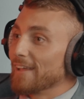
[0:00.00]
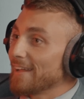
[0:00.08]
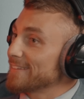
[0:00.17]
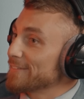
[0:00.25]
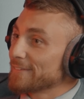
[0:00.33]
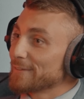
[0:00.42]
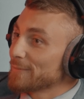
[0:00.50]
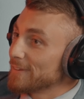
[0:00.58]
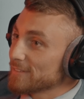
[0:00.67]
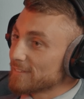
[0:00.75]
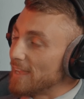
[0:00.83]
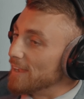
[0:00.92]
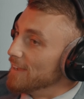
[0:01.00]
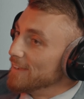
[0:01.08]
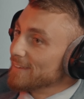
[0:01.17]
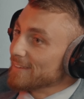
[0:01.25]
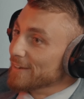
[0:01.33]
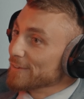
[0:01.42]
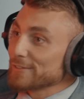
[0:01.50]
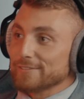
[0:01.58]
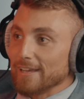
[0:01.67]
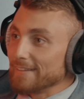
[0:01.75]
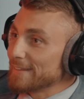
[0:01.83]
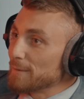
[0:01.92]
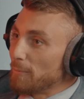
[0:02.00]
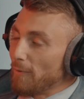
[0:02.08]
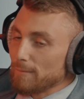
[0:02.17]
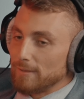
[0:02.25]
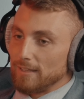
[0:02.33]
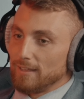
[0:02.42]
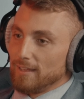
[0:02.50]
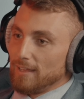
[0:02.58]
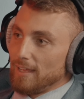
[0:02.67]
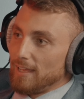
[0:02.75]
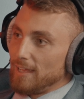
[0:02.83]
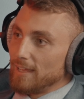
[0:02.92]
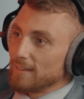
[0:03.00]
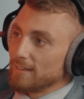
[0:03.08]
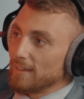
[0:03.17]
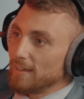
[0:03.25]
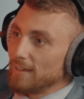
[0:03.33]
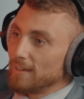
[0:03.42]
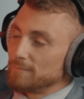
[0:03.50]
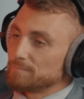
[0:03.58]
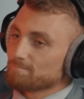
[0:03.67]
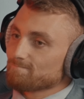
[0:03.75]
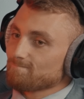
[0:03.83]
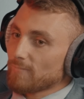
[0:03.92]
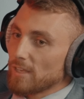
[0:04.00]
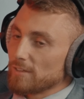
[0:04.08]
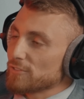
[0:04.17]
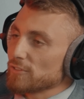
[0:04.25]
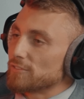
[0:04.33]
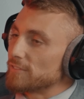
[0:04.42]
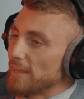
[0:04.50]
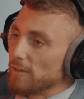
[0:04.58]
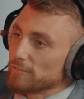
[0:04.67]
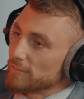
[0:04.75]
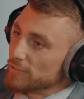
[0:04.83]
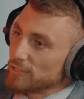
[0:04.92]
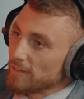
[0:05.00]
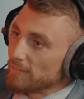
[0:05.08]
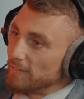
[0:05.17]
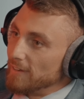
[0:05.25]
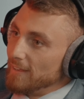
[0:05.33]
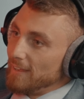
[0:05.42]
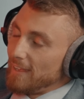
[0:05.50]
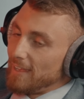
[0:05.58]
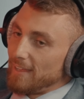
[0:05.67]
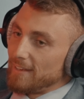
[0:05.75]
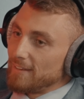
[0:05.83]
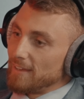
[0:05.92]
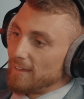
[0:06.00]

not different than real estate. You know, you're setting the appointment. And uh, it's just sales in general. And